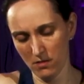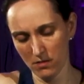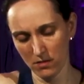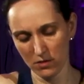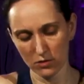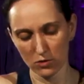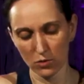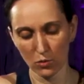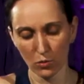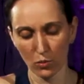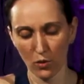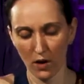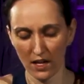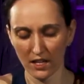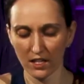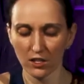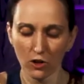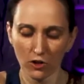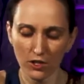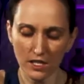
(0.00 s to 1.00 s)
So I
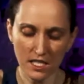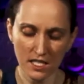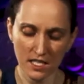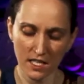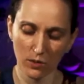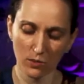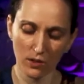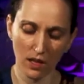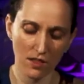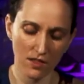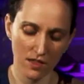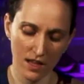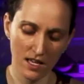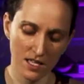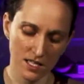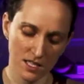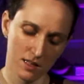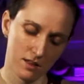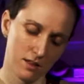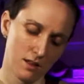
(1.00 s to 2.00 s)
can already tell that
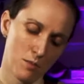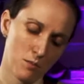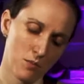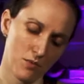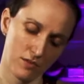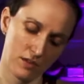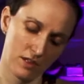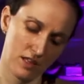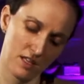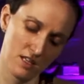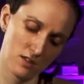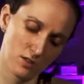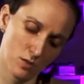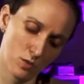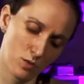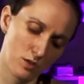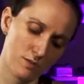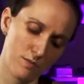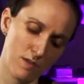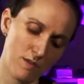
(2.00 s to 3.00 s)
this lump of clay is
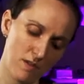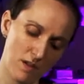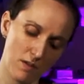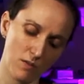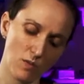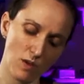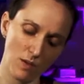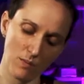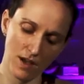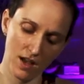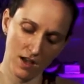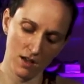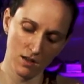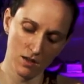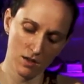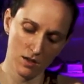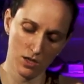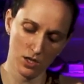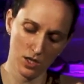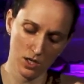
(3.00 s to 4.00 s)
going to be a wee bit
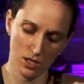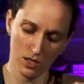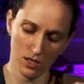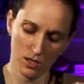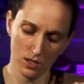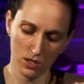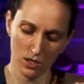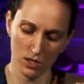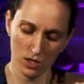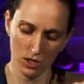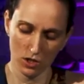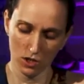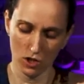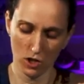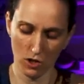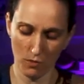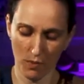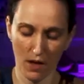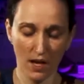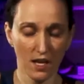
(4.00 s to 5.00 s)

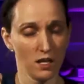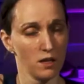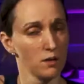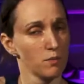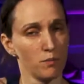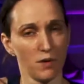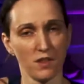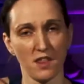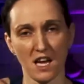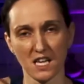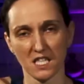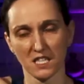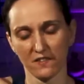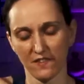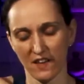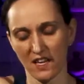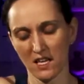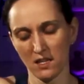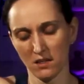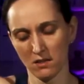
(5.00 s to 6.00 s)
too big, but that's
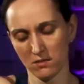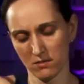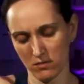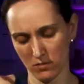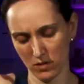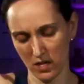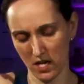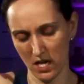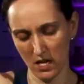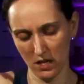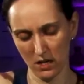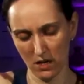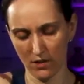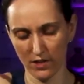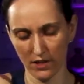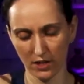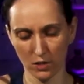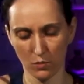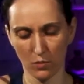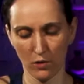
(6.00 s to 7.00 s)
fine. Okay,
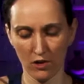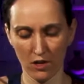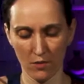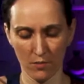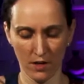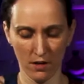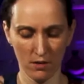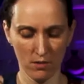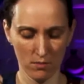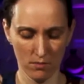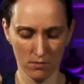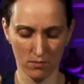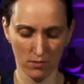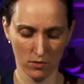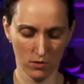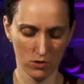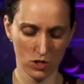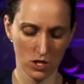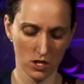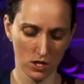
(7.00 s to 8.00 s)
nothing to worry about,
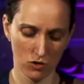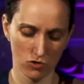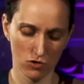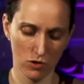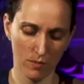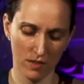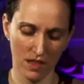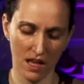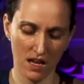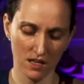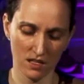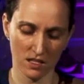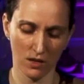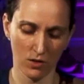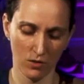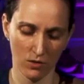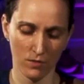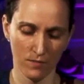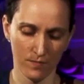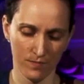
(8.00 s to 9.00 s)
because you can trim that
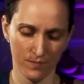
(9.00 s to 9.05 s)
down.